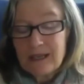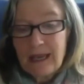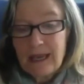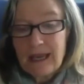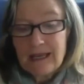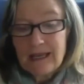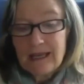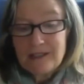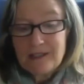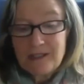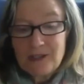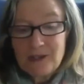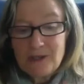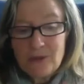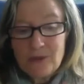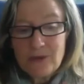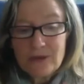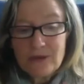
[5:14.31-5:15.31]
and
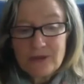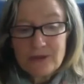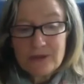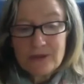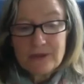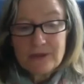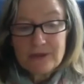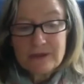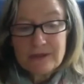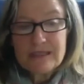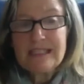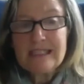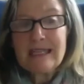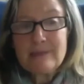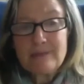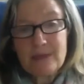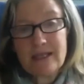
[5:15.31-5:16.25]
your deep